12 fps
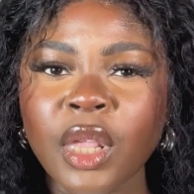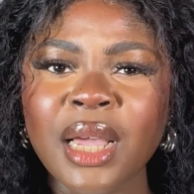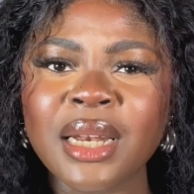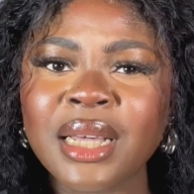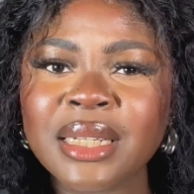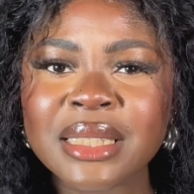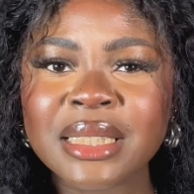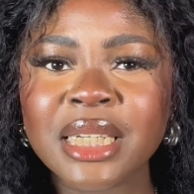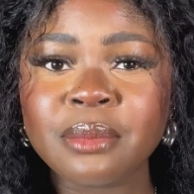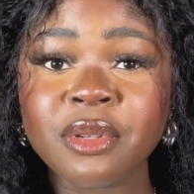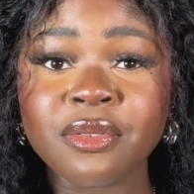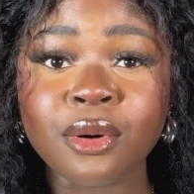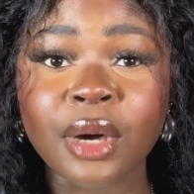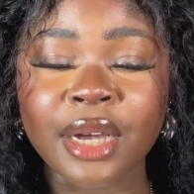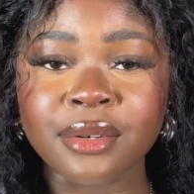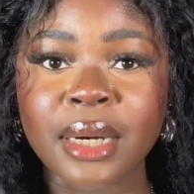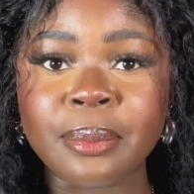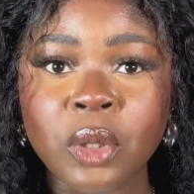Lastly, before I
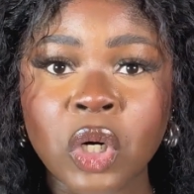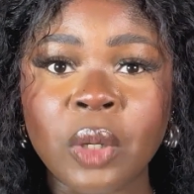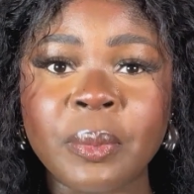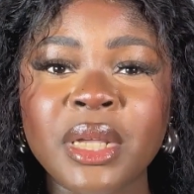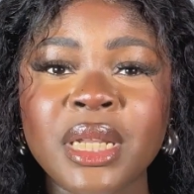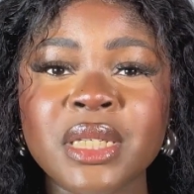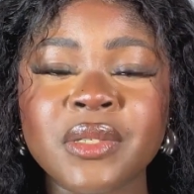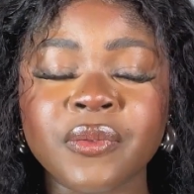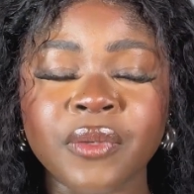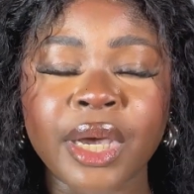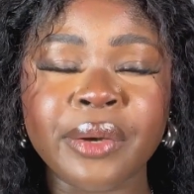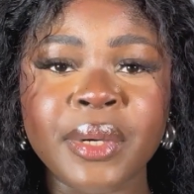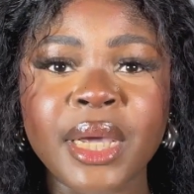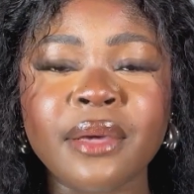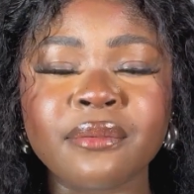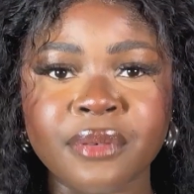wrap up, it is very,